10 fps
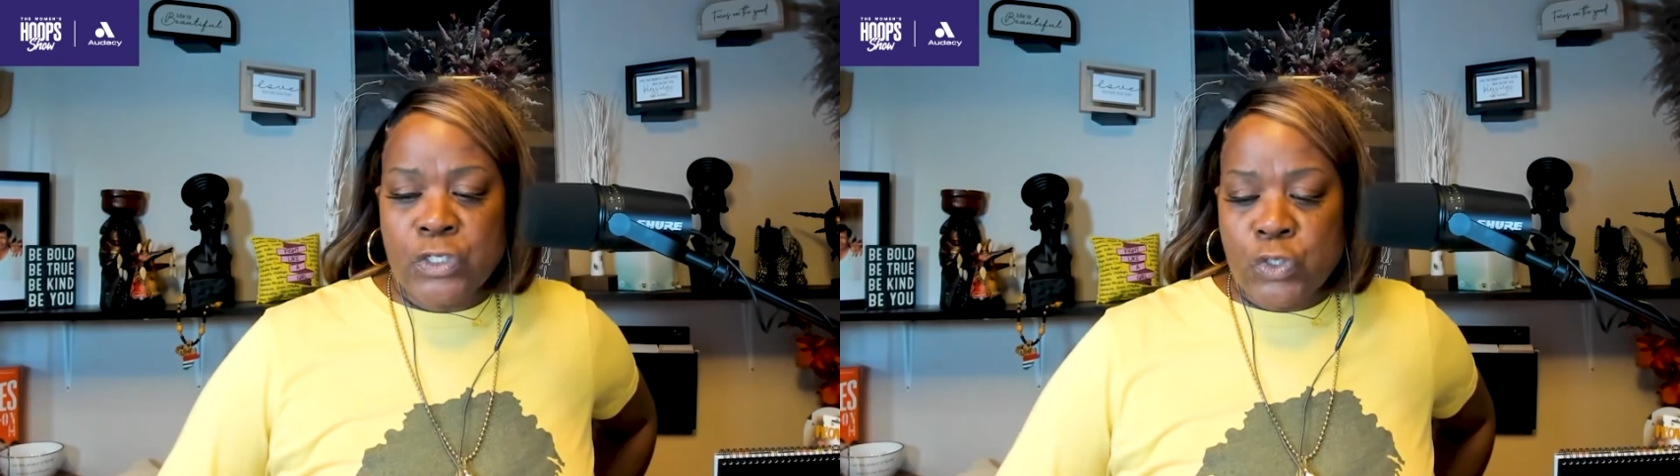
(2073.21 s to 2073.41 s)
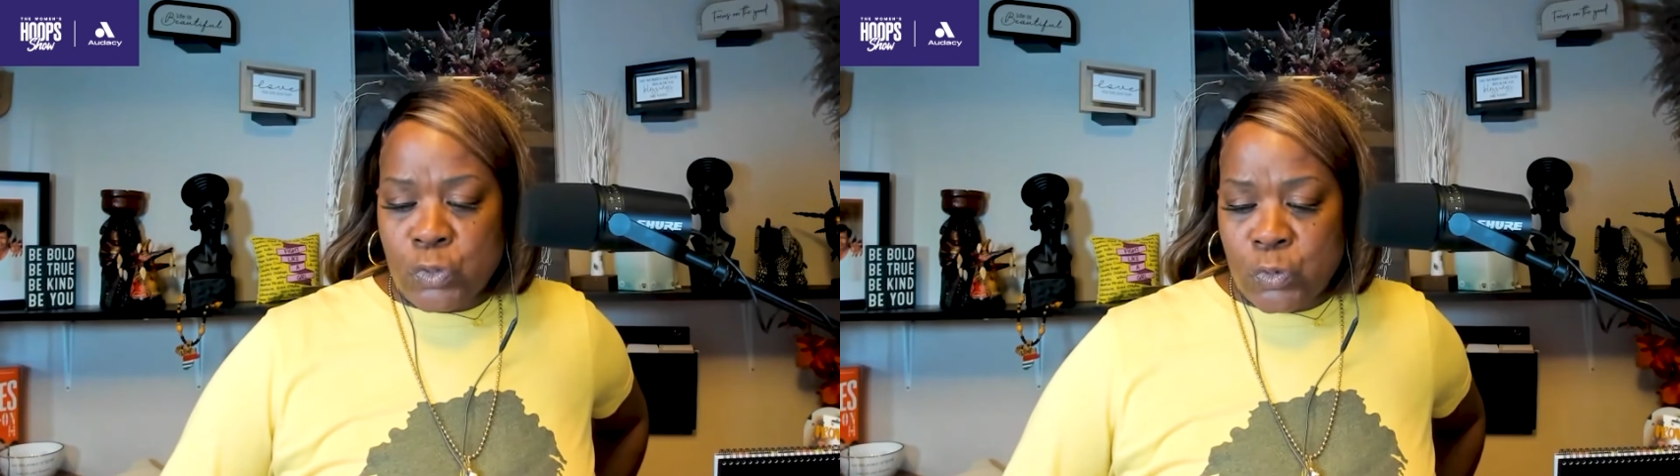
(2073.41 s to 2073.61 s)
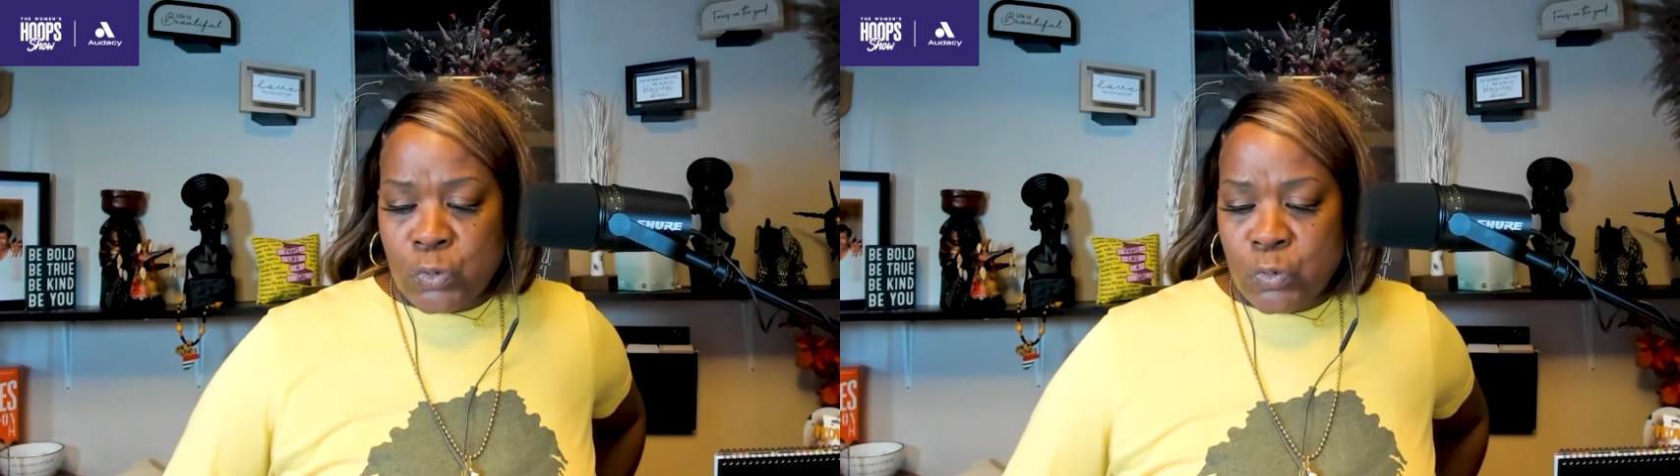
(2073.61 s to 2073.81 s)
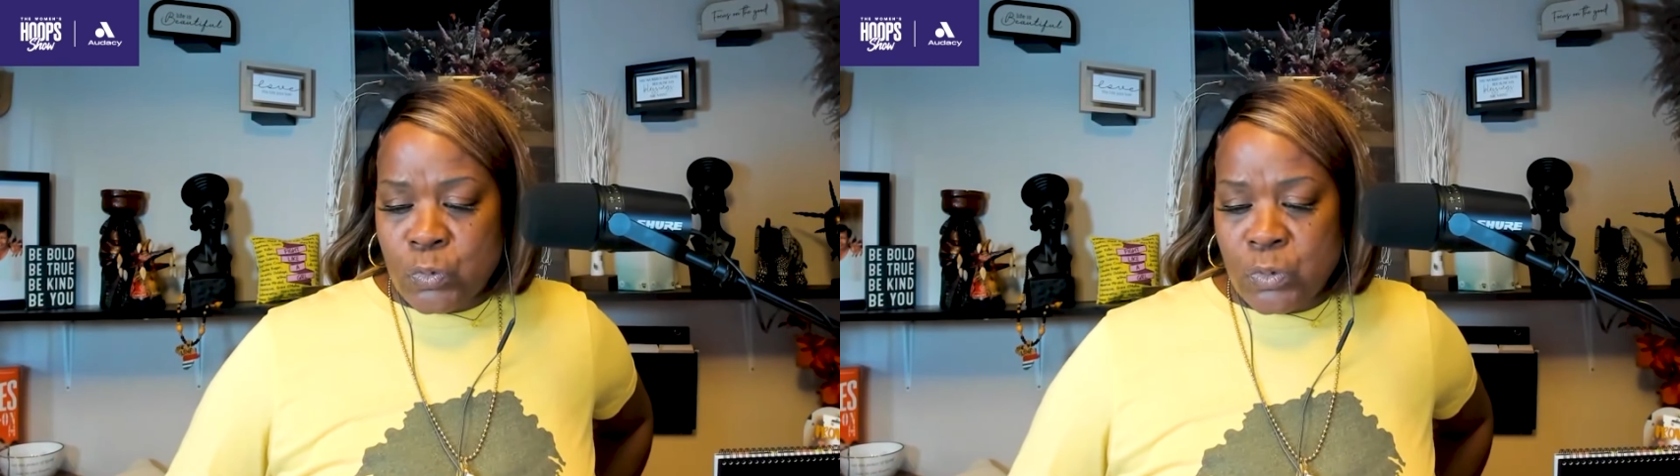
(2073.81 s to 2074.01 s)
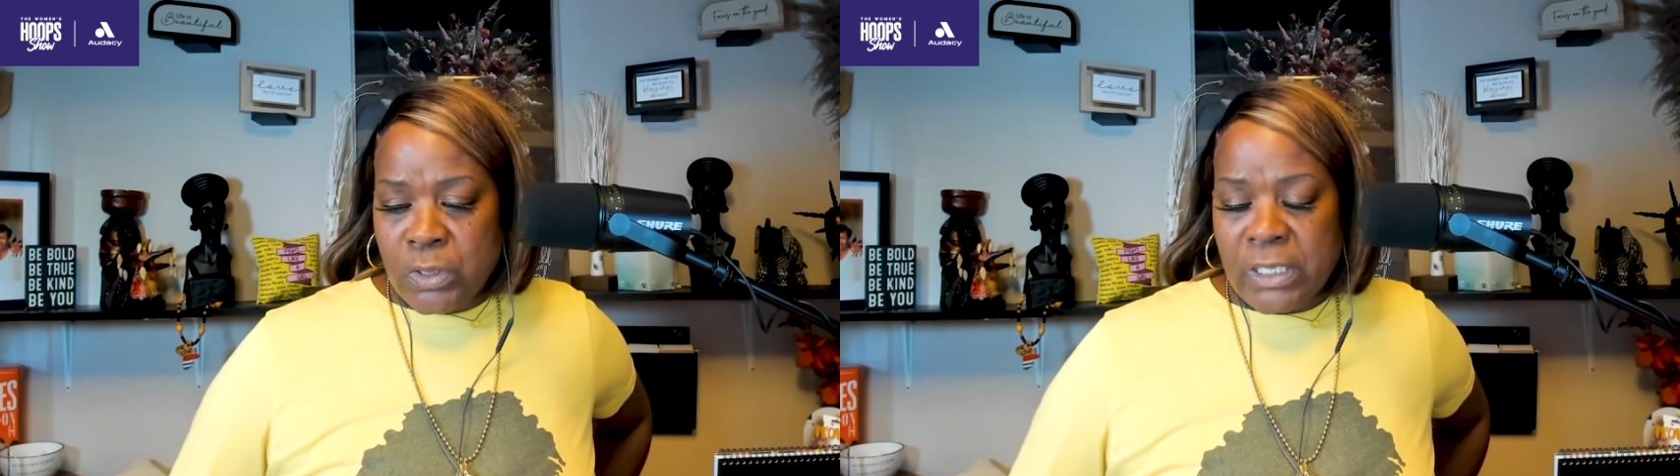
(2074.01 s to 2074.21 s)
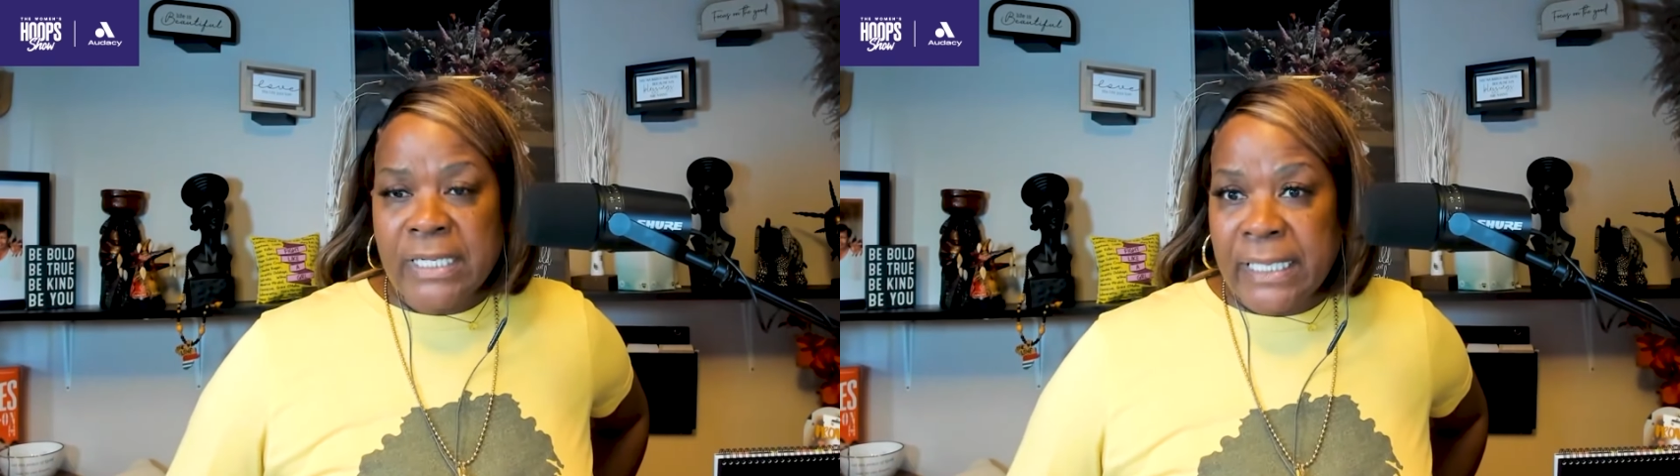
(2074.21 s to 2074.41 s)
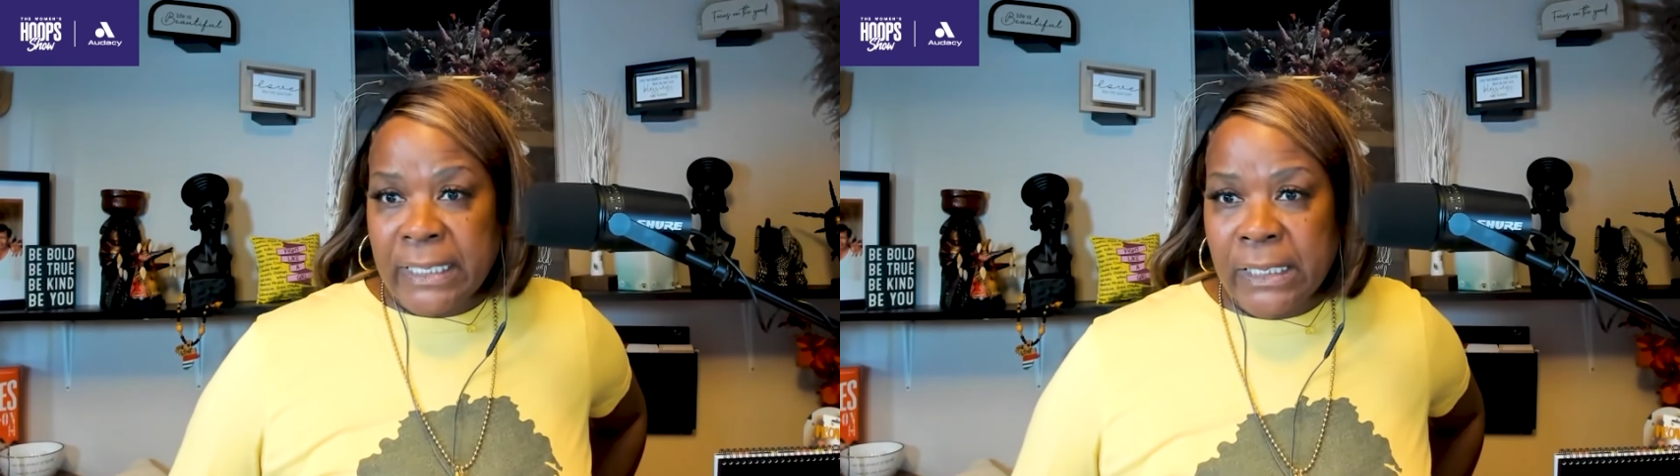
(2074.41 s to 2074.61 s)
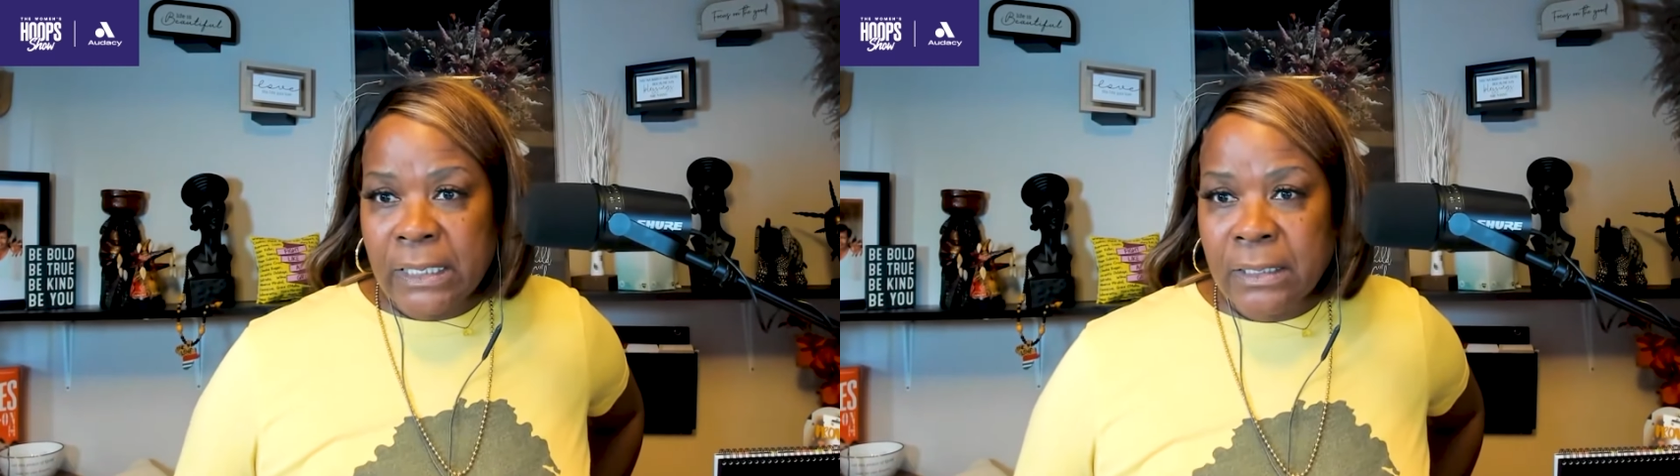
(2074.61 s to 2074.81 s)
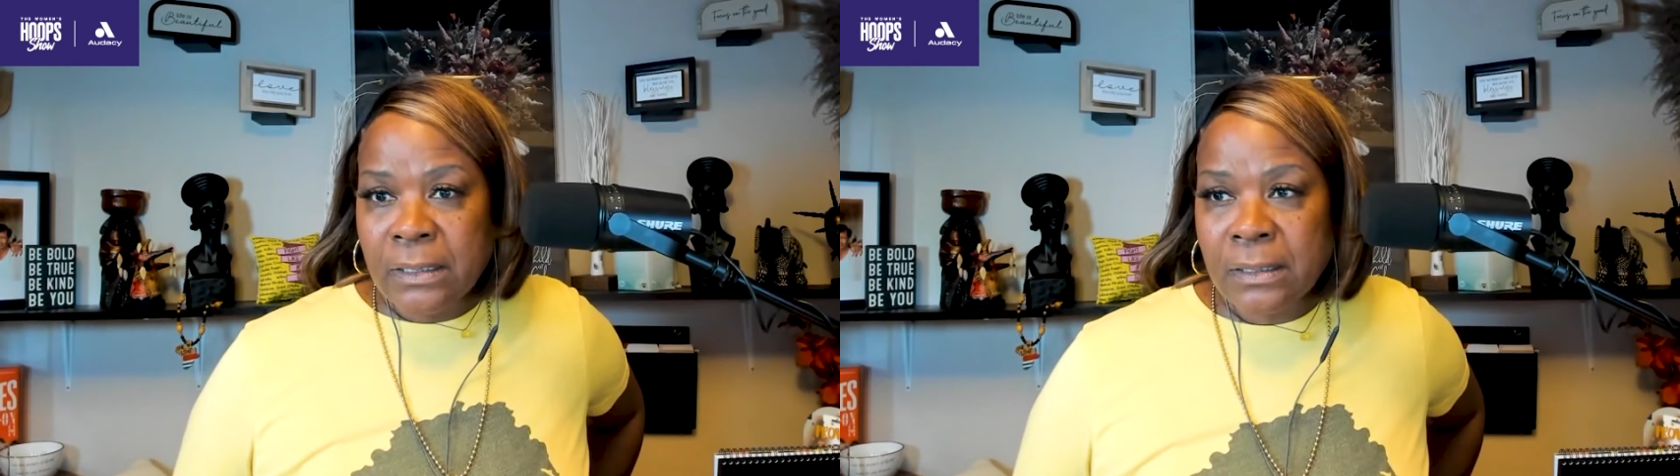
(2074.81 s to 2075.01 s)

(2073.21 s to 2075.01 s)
to Connecticut